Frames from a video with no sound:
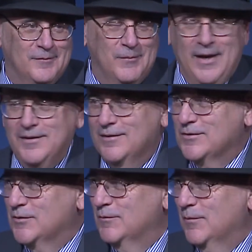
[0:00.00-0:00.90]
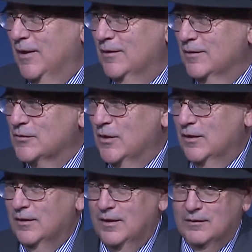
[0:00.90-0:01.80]
Madness.
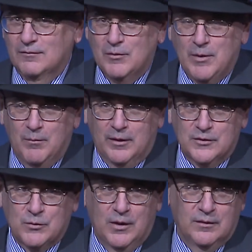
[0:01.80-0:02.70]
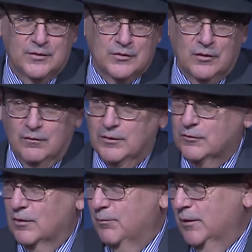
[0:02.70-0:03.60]
And the Republicans well deserved the
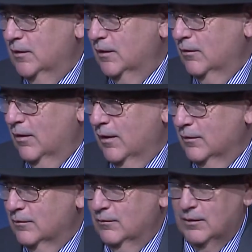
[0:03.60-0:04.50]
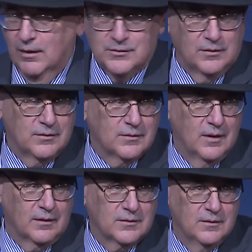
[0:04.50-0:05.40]
trumping they got in
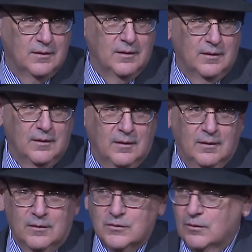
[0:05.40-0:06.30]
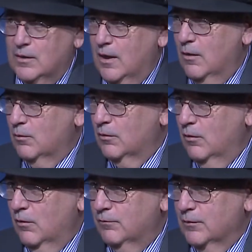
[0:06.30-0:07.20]
2006. So now we're
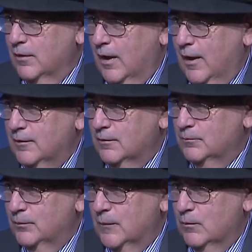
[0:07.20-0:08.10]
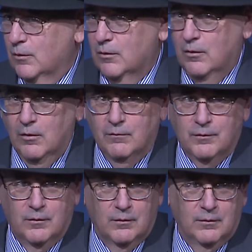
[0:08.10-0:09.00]
over that. We're
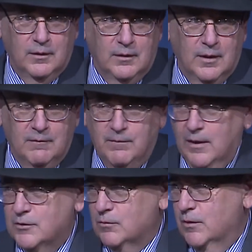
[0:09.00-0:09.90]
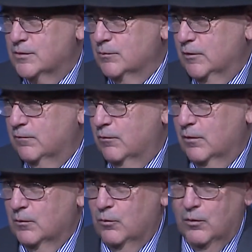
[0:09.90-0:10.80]
over the adventurism in
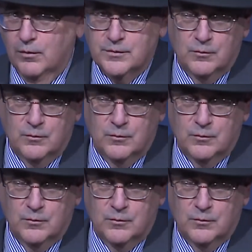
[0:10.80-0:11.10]
foreign wars.